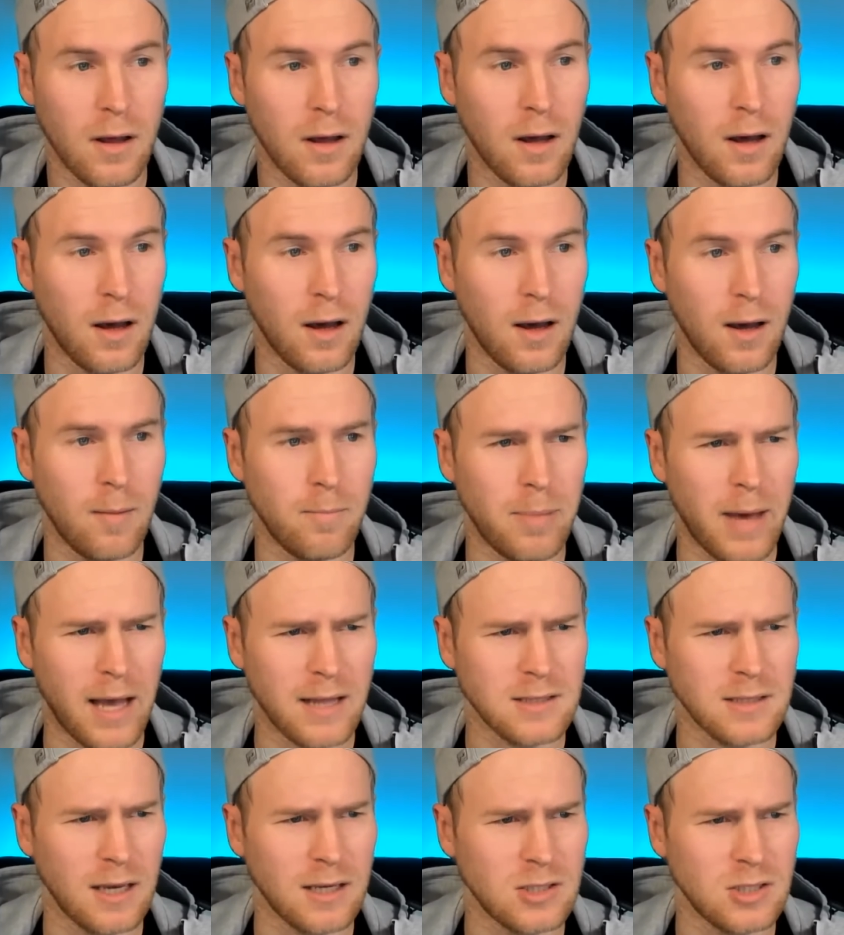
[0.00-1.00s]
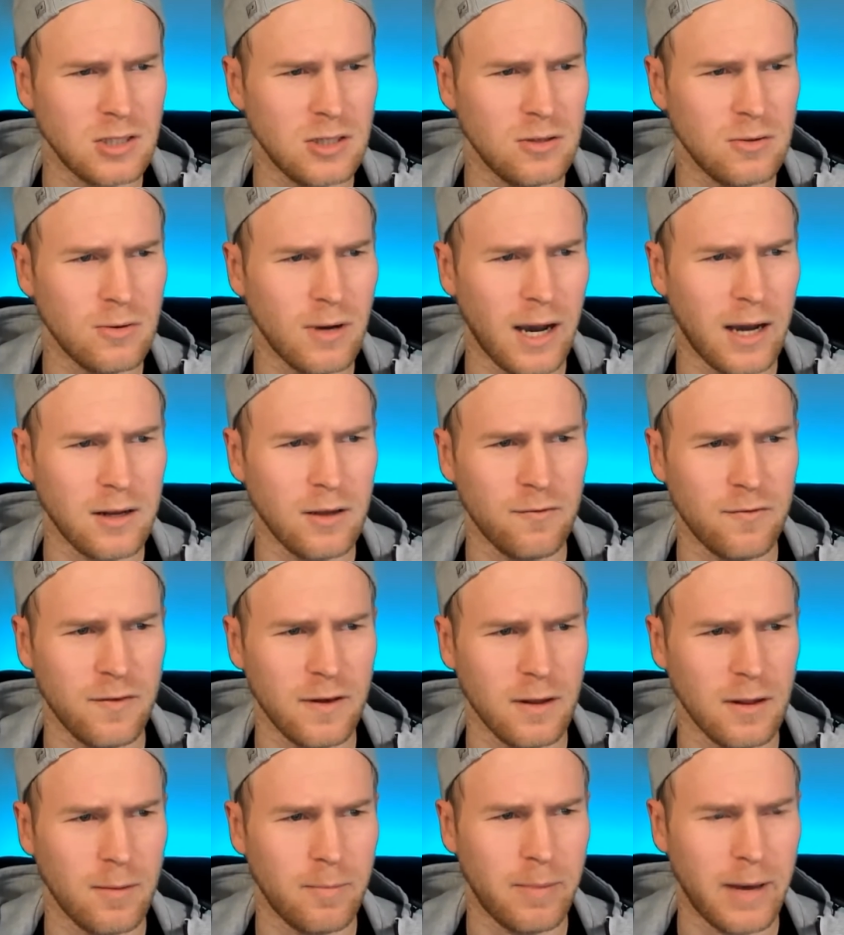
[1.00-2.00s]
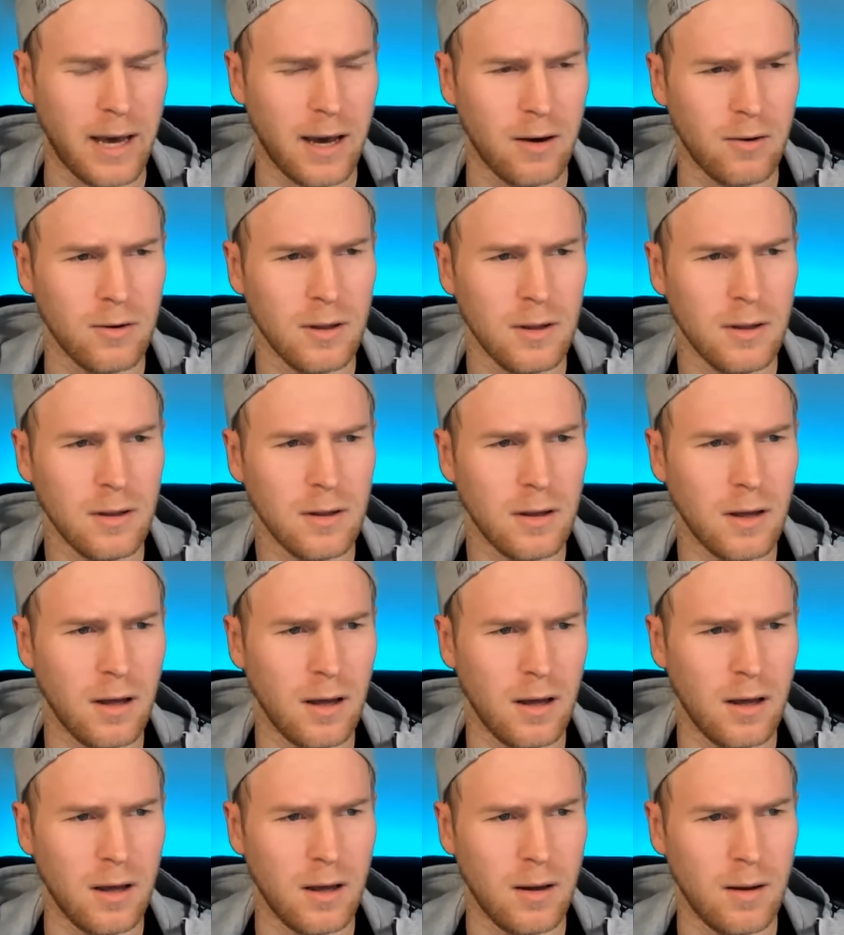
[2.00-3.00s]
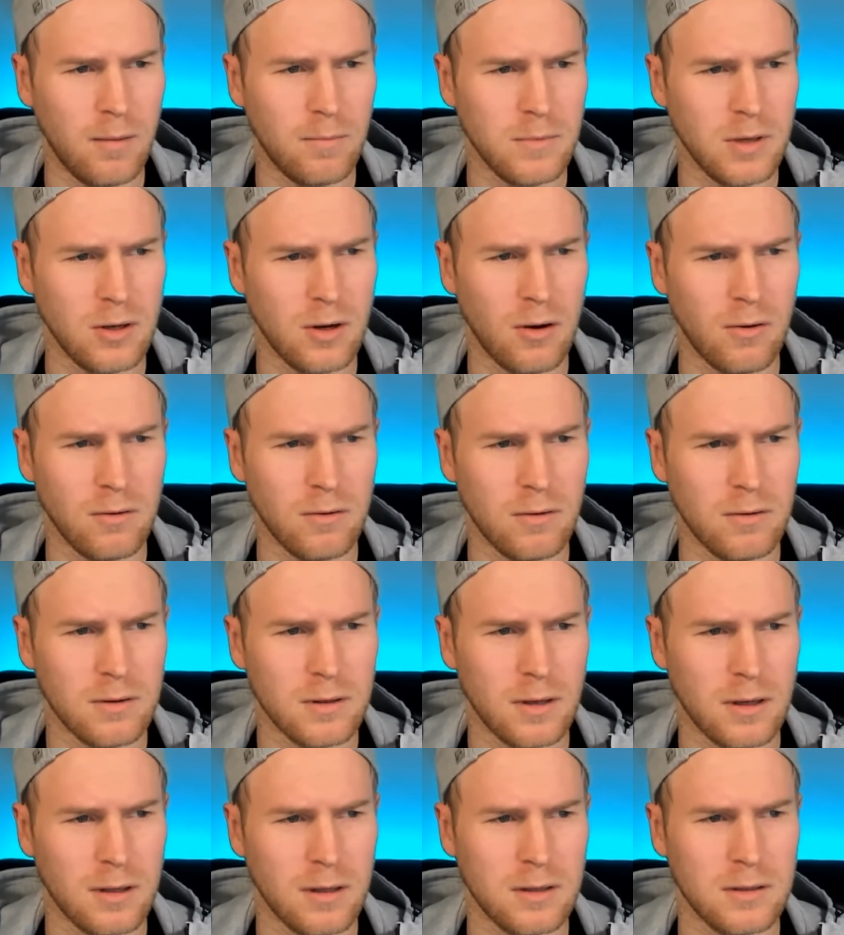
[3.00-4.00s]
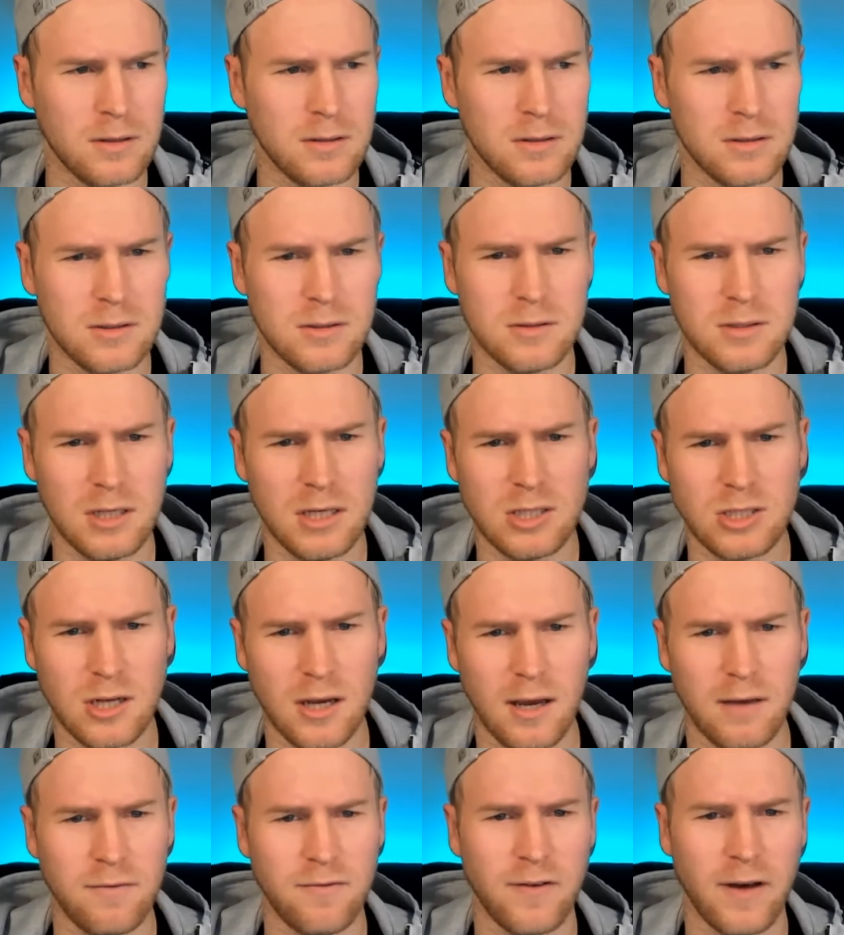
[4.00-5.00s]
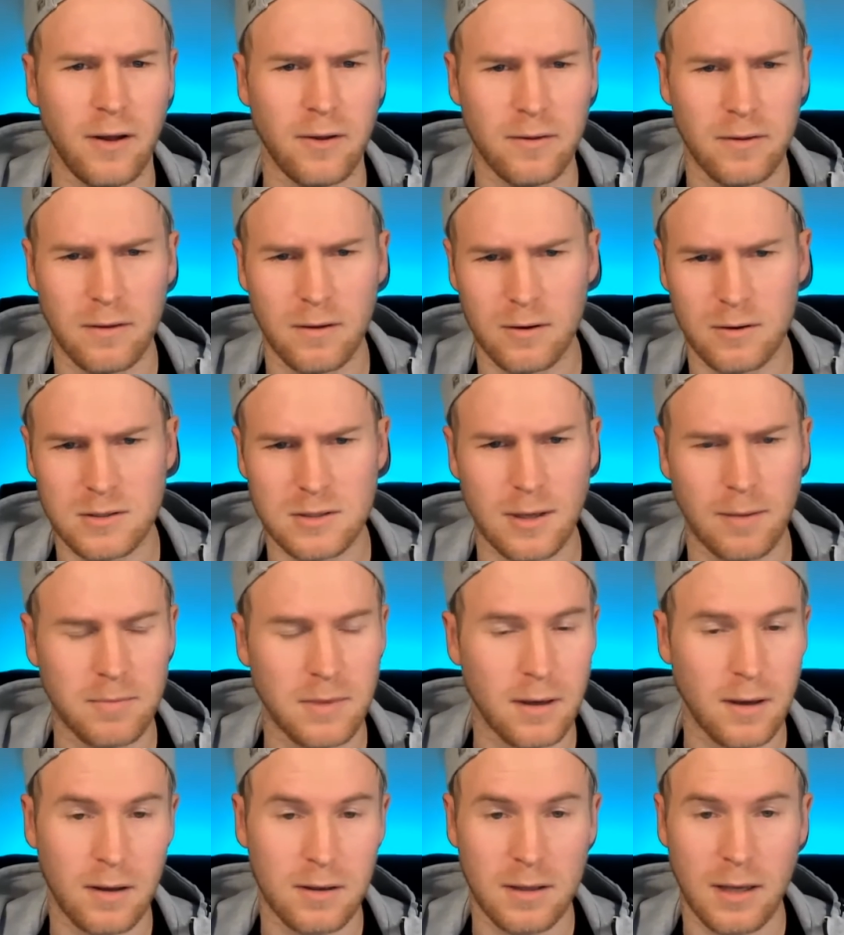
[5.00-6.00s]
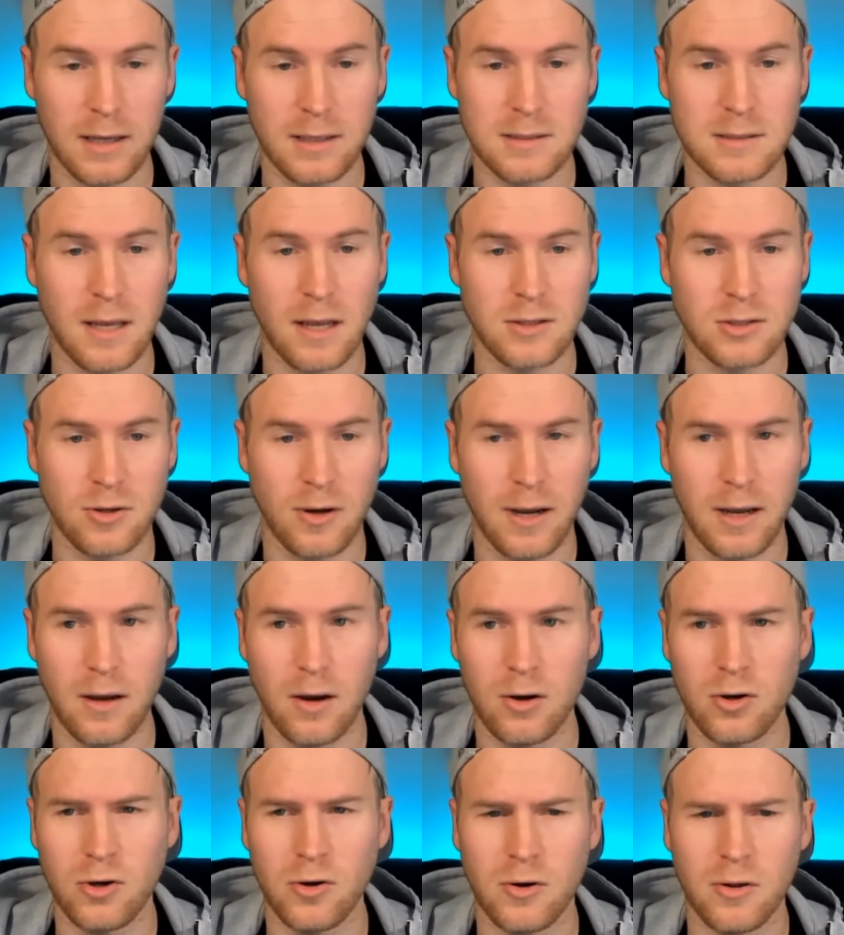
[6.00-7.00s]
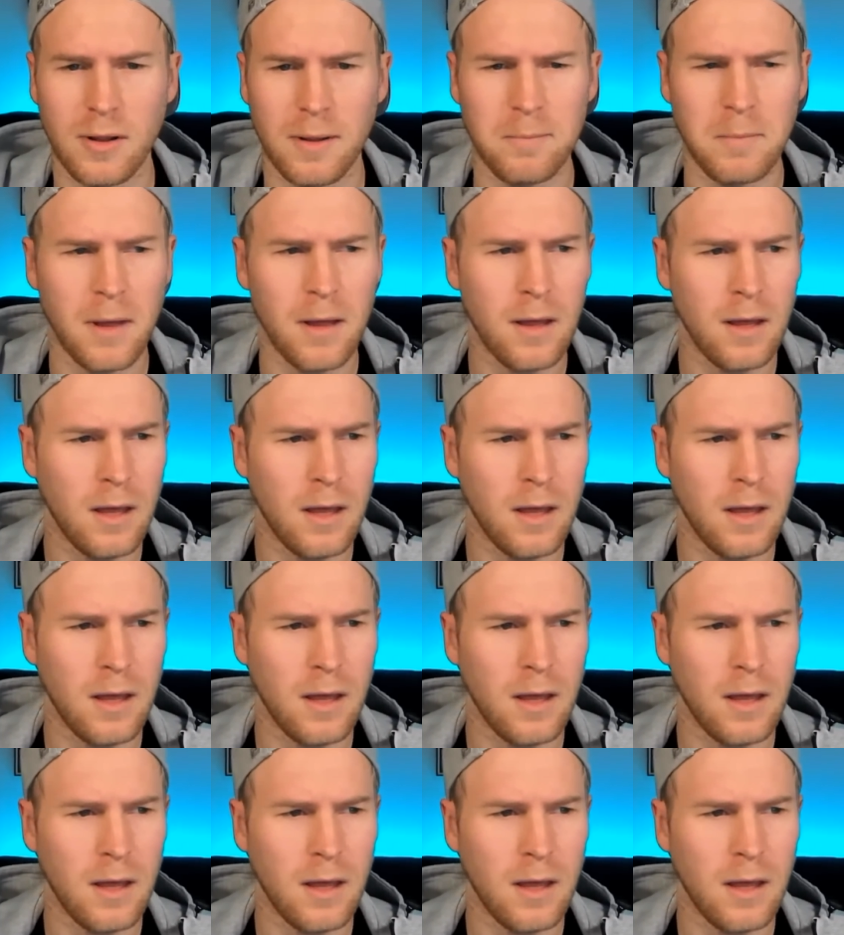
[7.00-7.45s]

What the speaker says: Pat's like, how do you feel about, DJ Felton or something? I'm like, sounds great. I'll Google him.